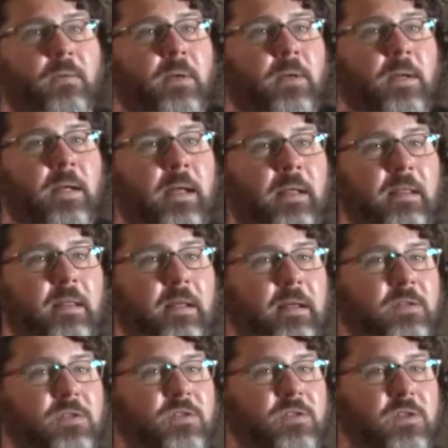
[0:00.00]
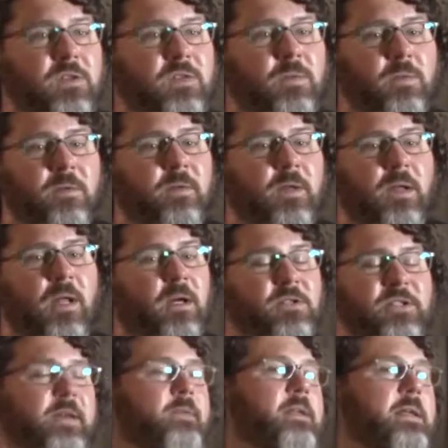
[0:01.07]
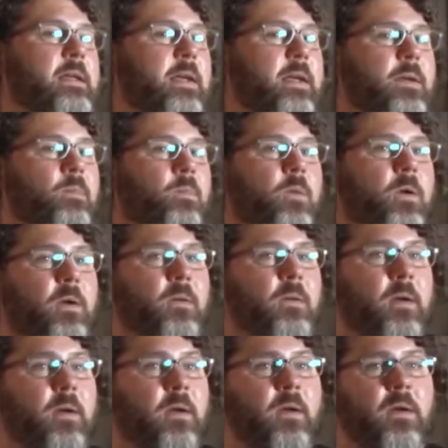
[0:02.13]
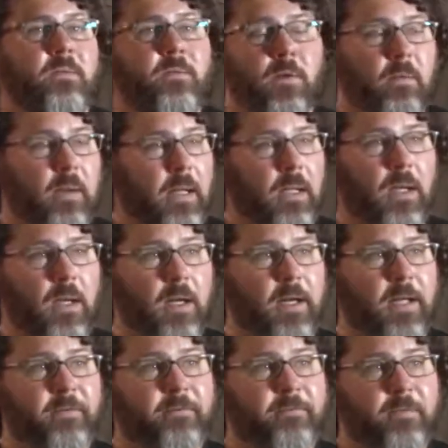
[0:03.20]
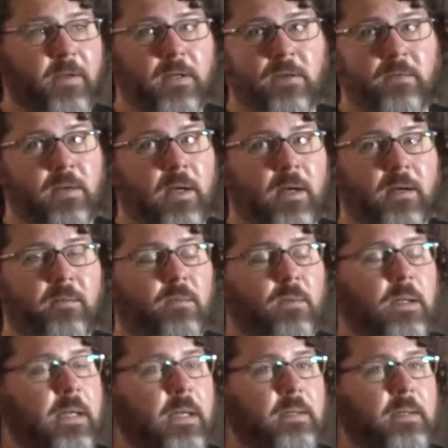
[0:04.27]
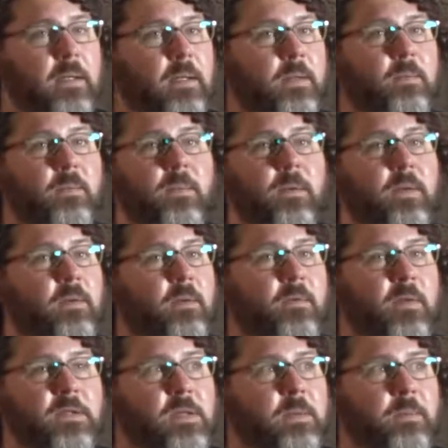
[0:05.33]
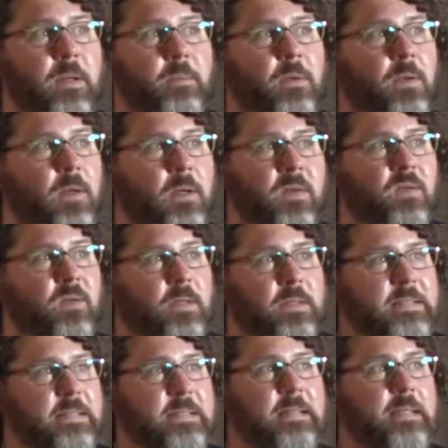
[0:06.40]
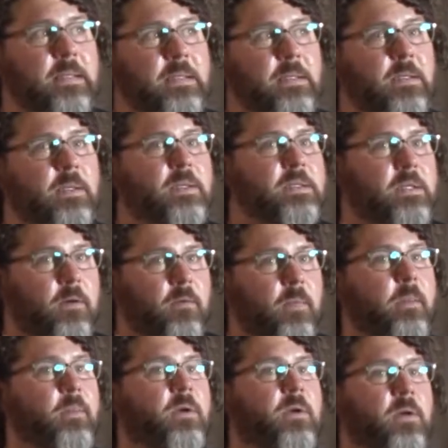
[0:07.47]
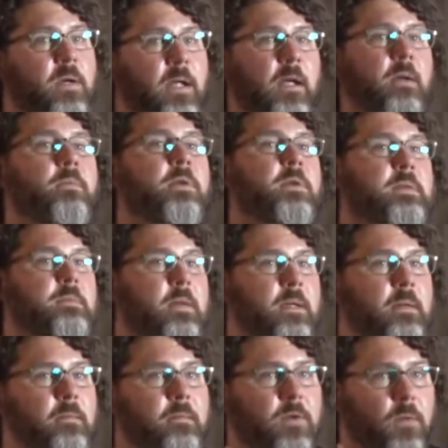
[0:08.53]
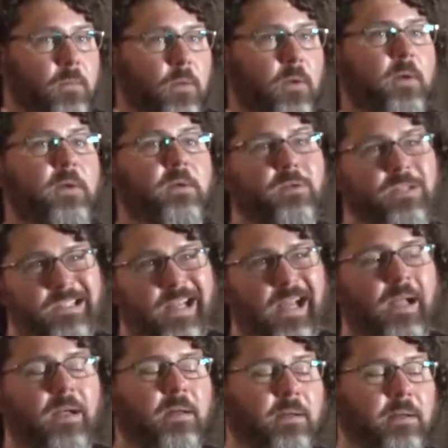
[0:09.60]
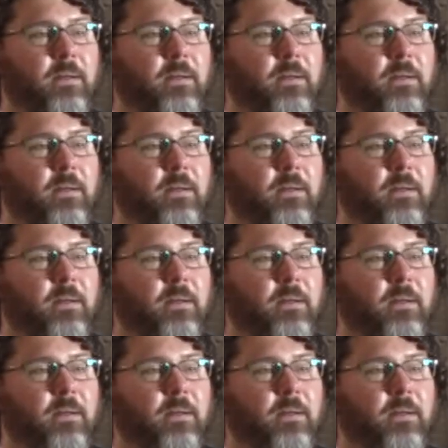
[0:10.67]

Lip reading: And I think it's just sort of a longevity game where if you're around long enough and you've got enough work out there, eventually people are going to start seeing it and they're going to start remembering your name and your work and your style.